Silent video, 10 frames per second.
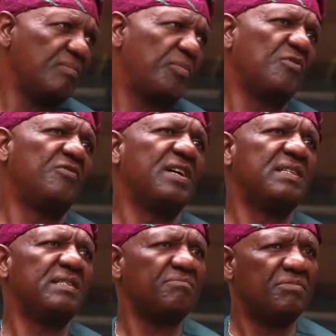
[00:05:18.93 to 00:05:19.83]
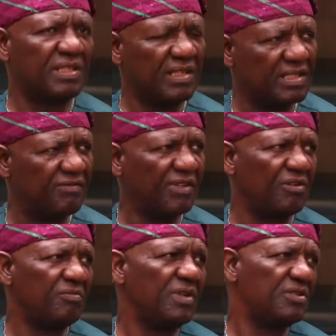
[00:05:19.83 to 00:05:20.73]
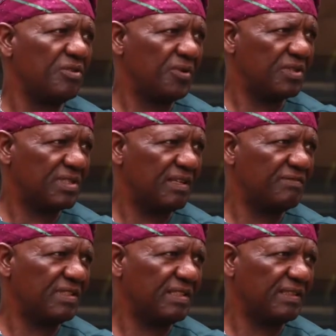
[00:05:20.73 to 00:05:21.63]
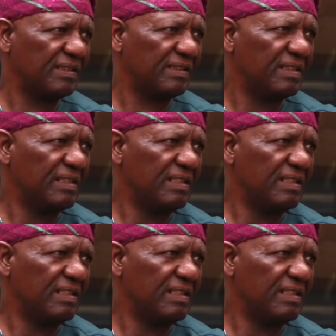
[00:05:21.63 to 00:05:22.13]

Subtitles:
providing business development support services,